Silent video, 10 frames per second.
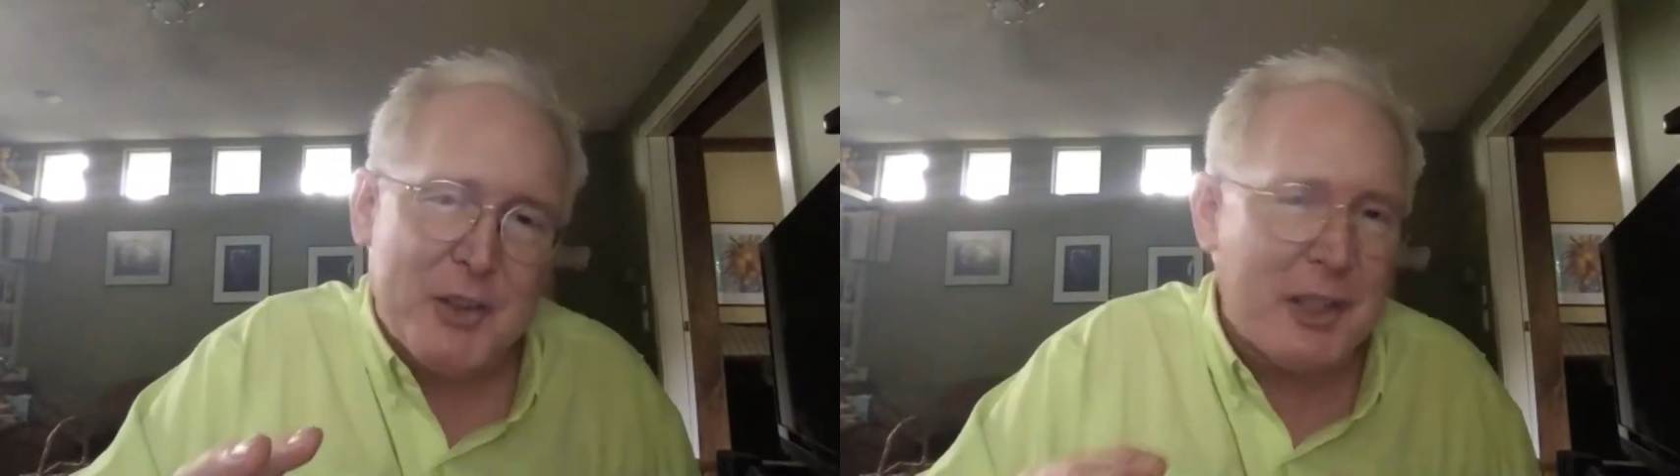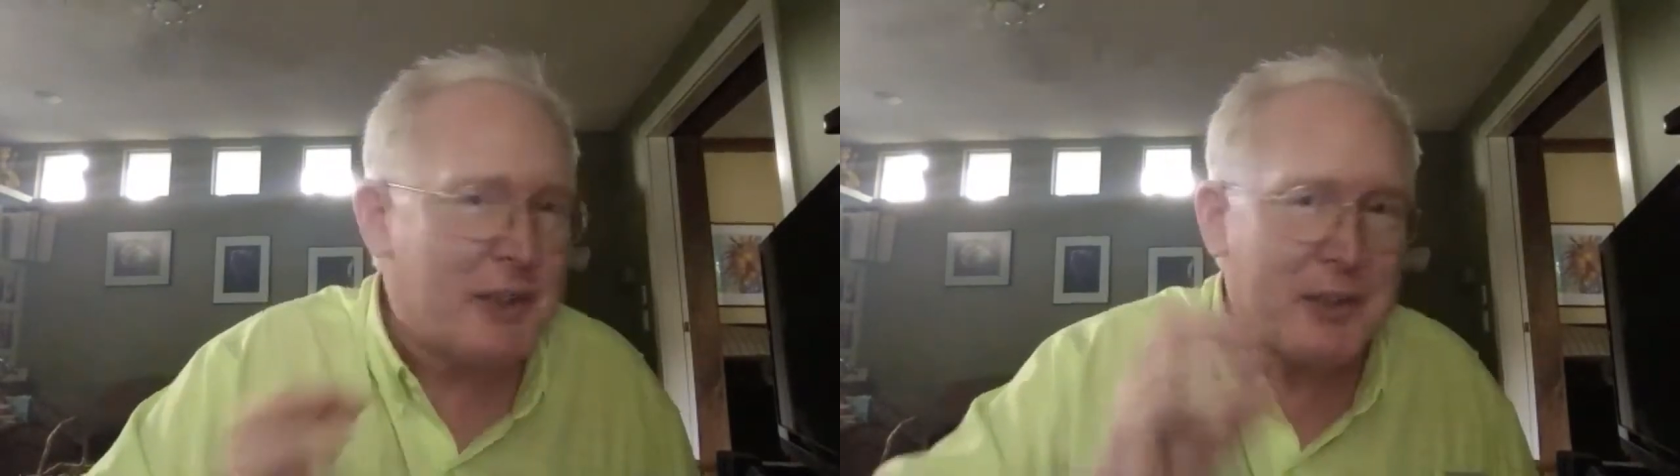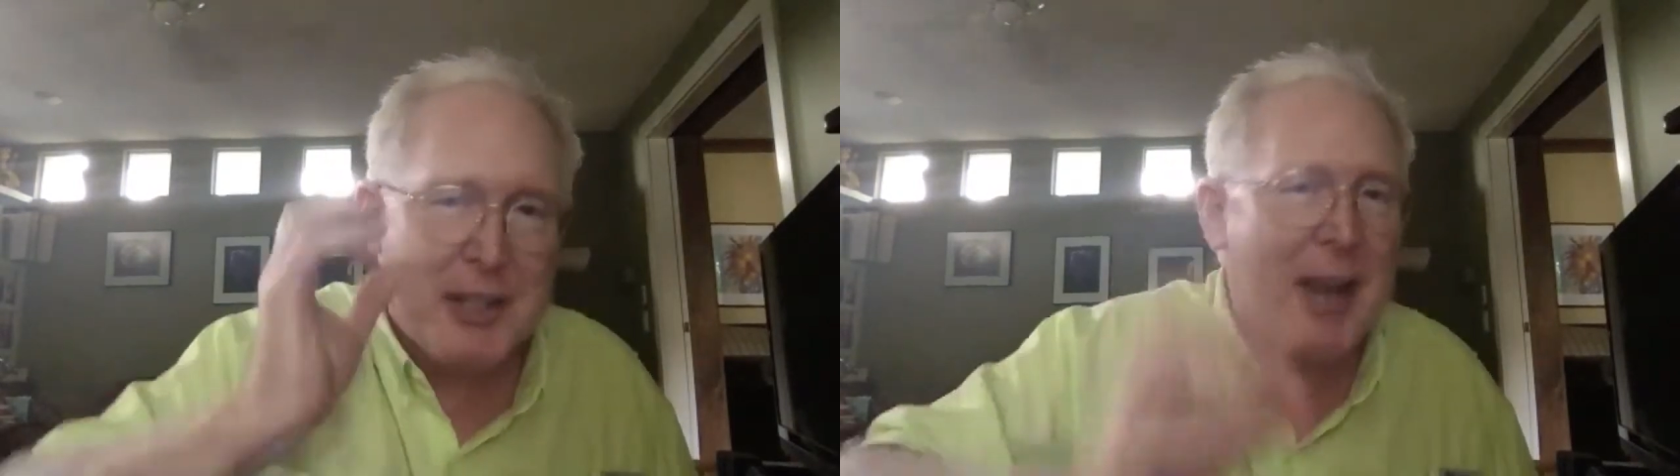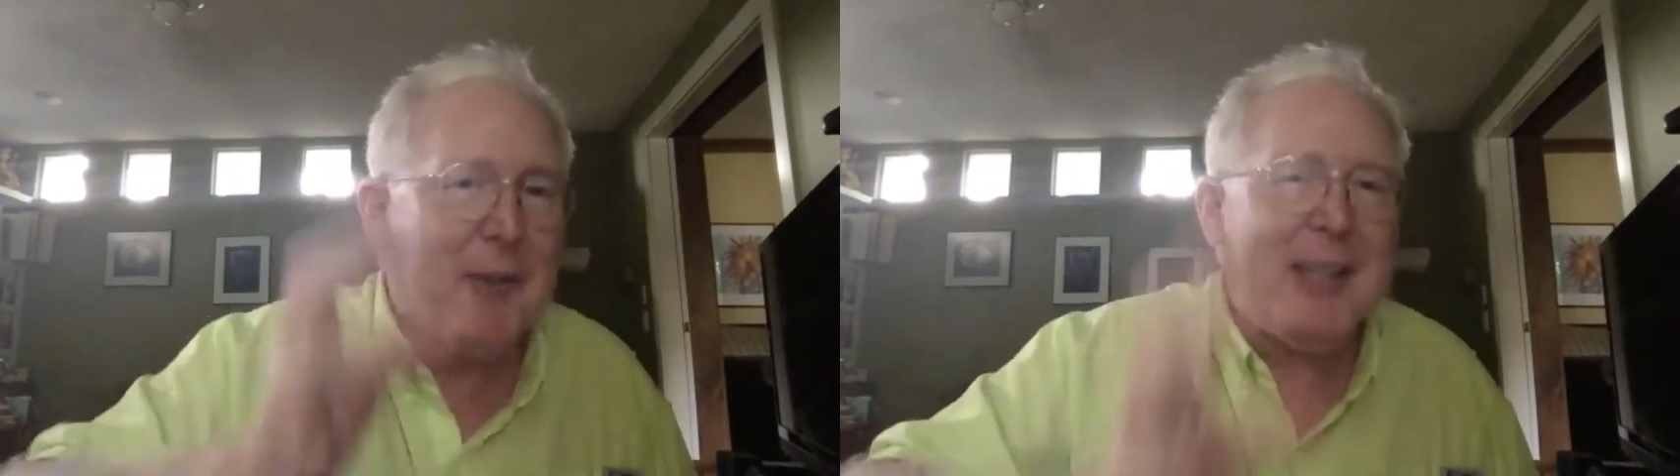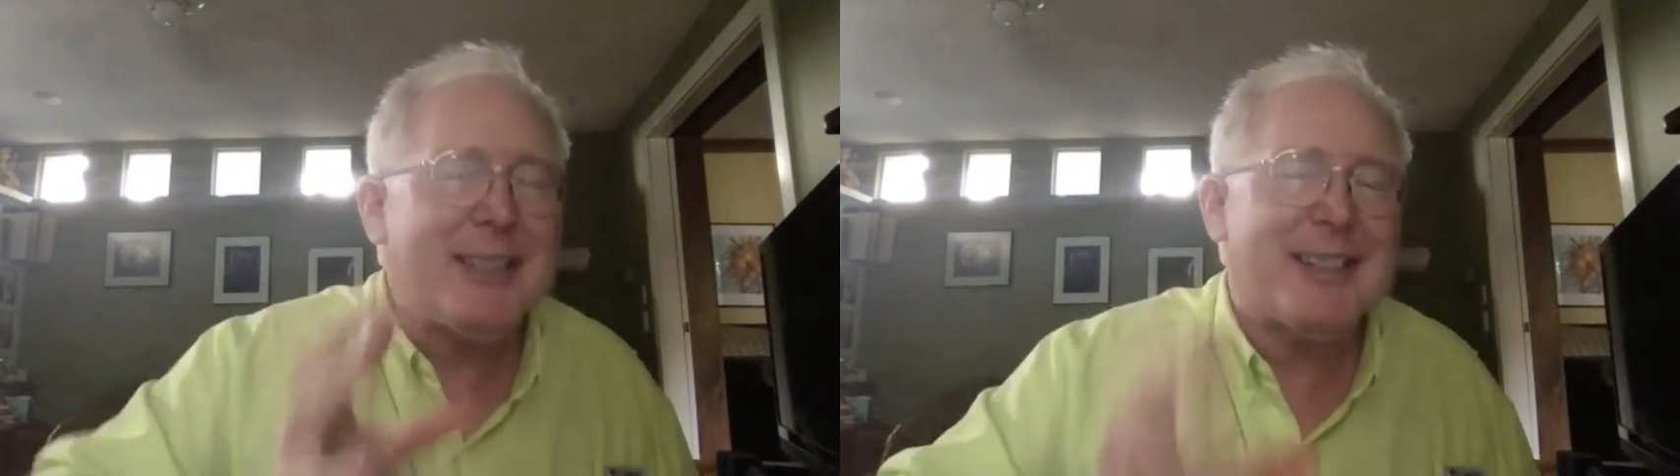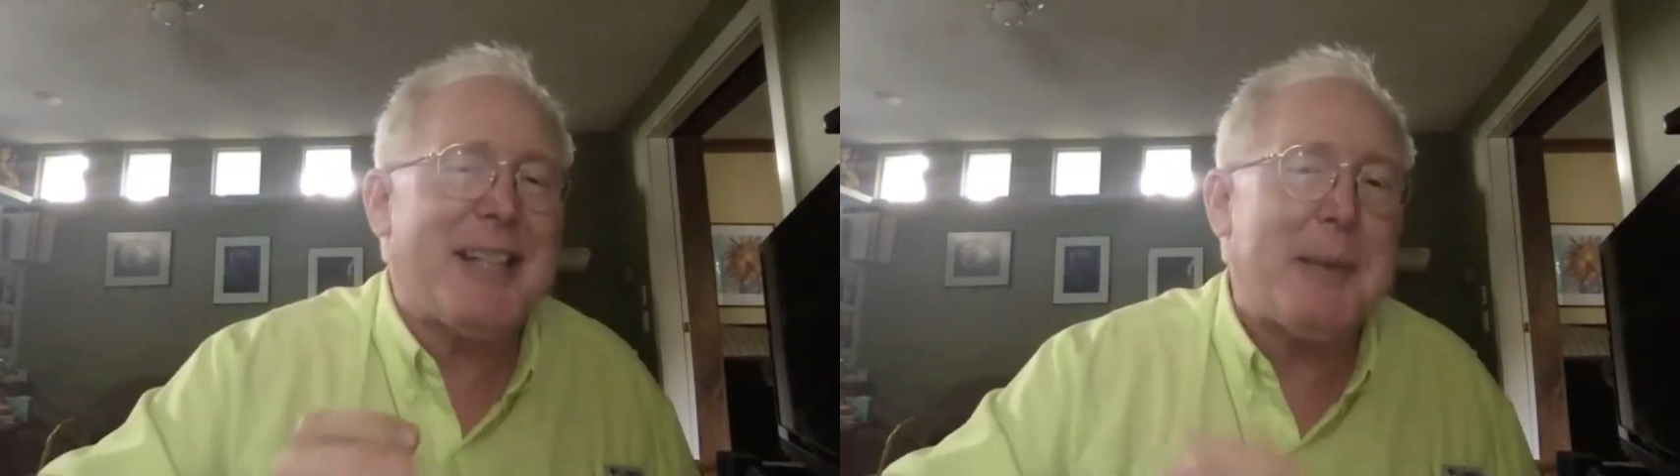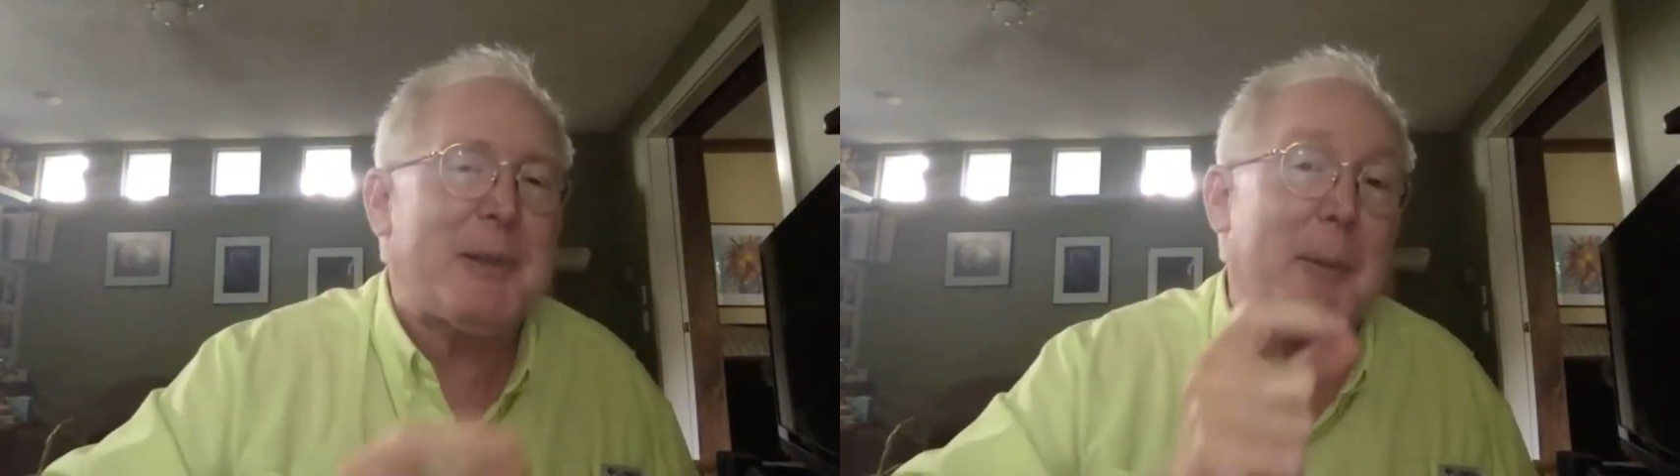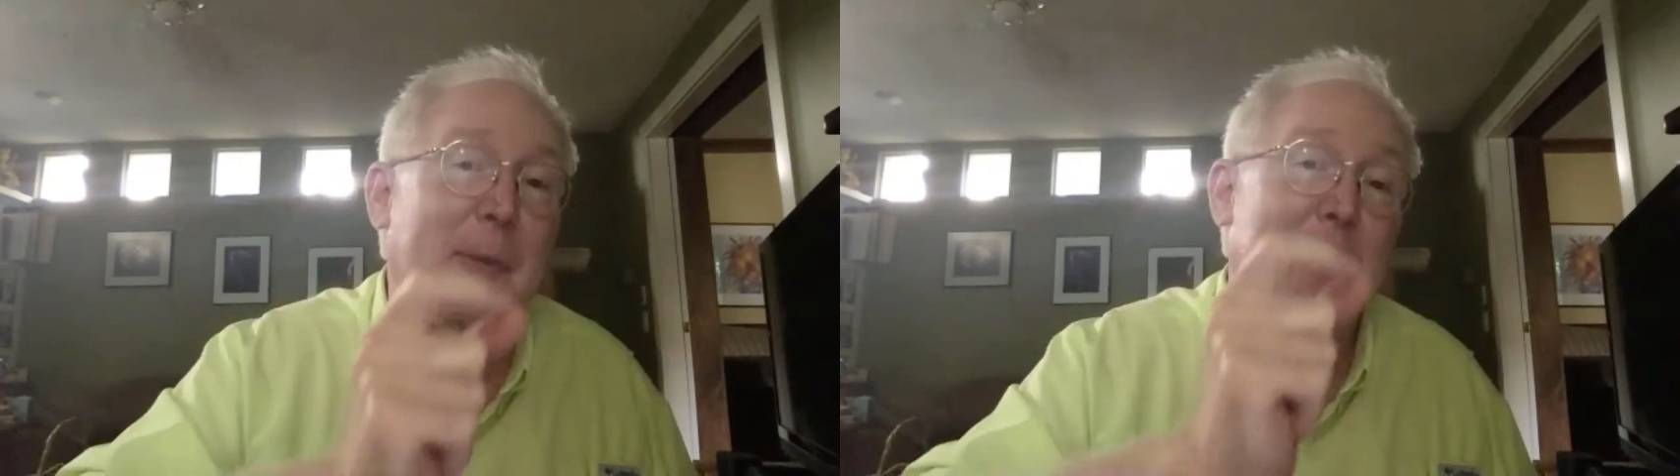because everything's the same
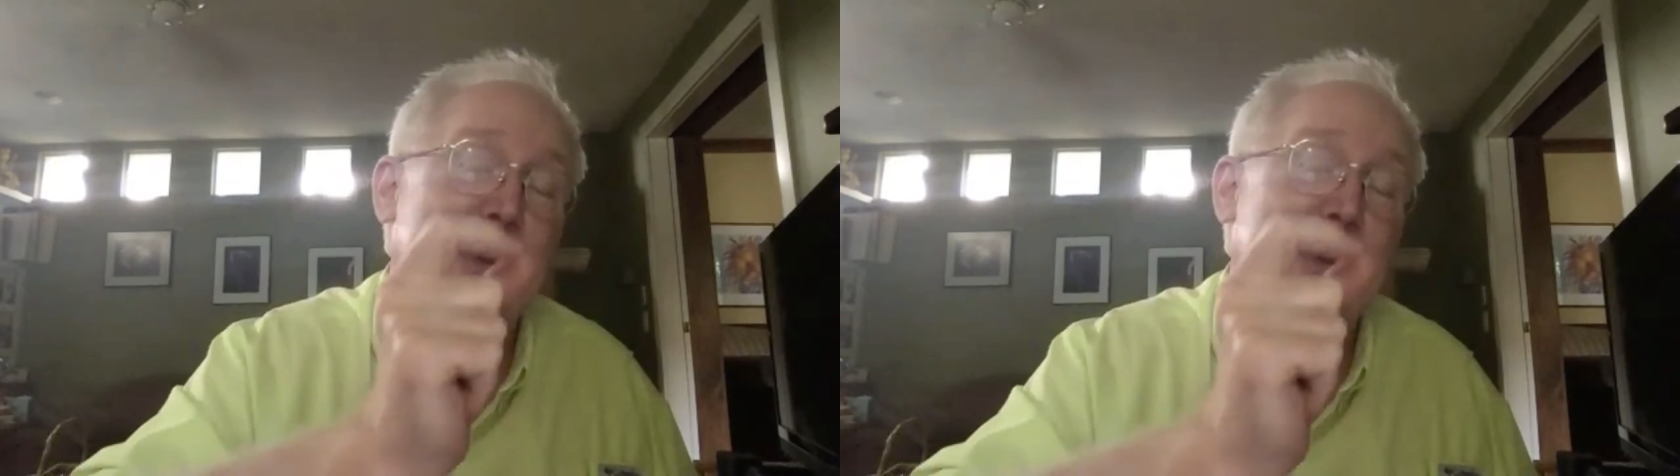except from